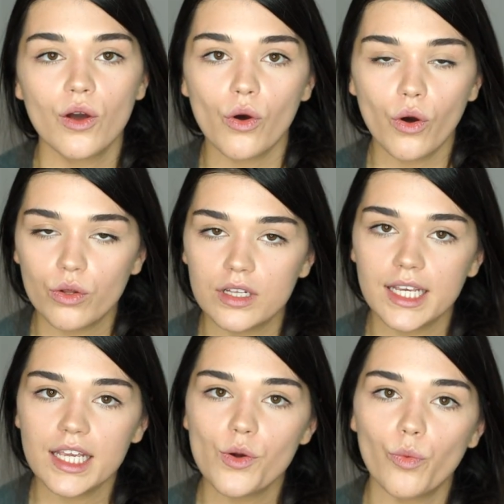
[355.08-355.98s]

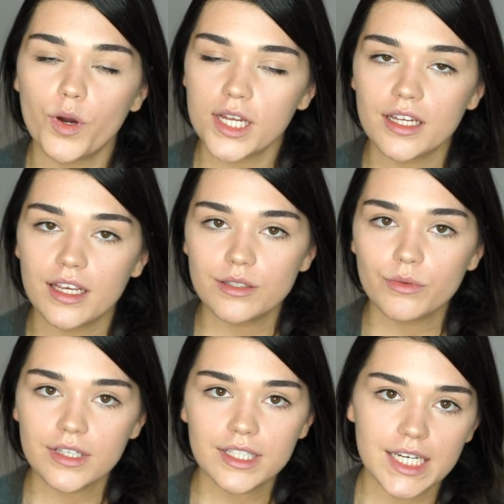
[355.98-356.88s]
only when it
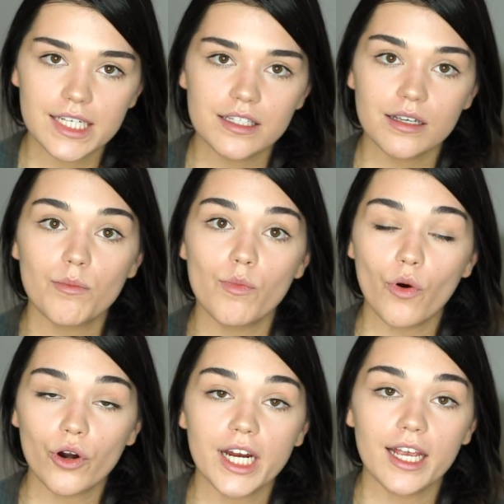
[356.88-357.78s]
will need
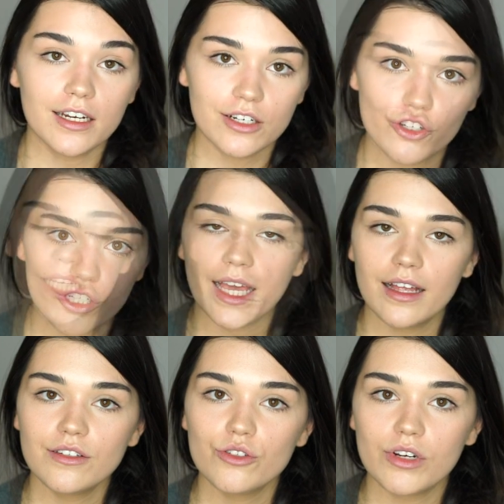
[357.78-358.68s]
more energy. But
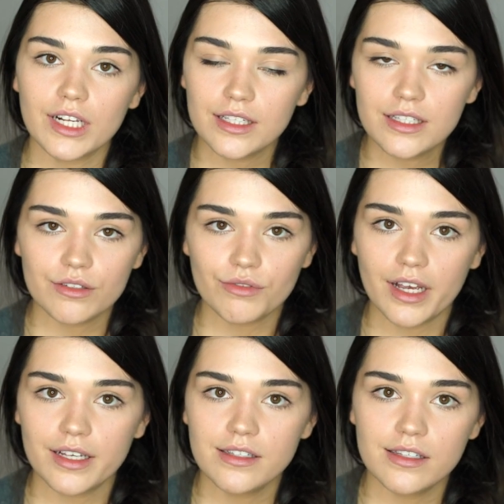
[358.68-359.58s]
again,
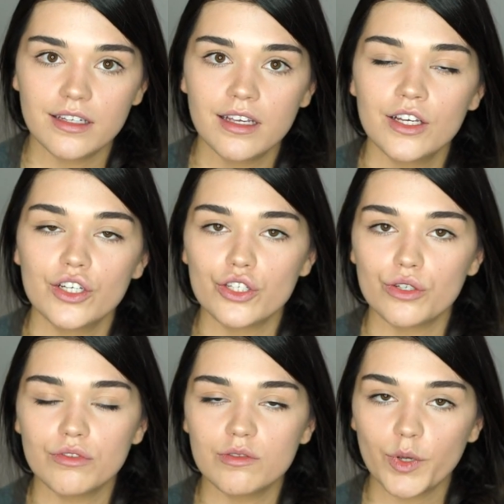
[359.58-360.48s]
triglycerides
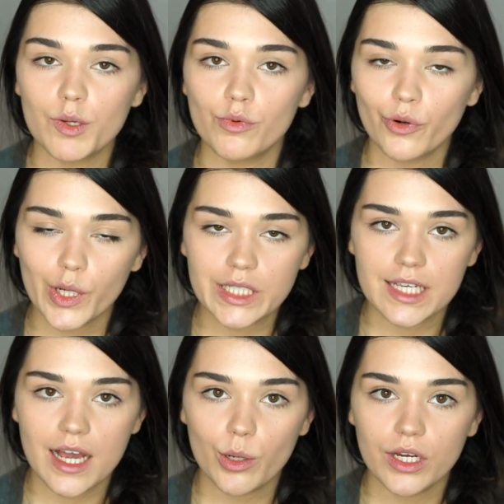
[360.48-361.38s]
should be broken
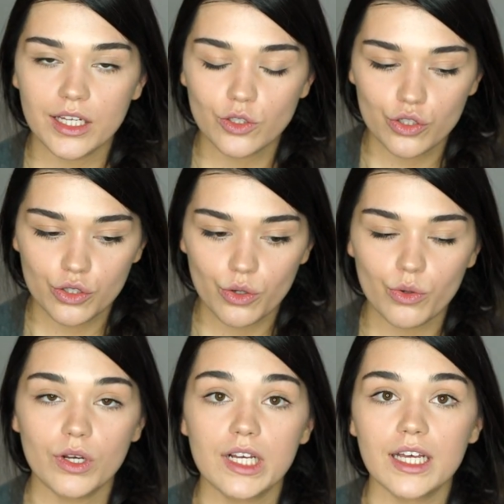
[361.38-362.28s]
down
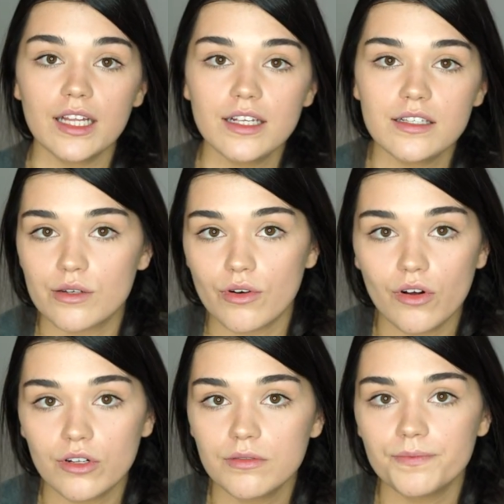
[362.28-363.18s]
into
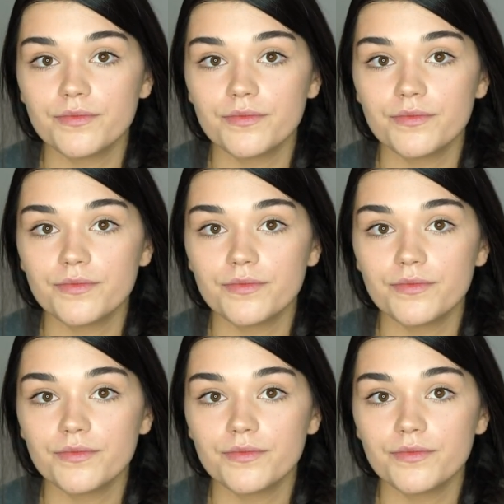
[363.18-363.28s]
glycerol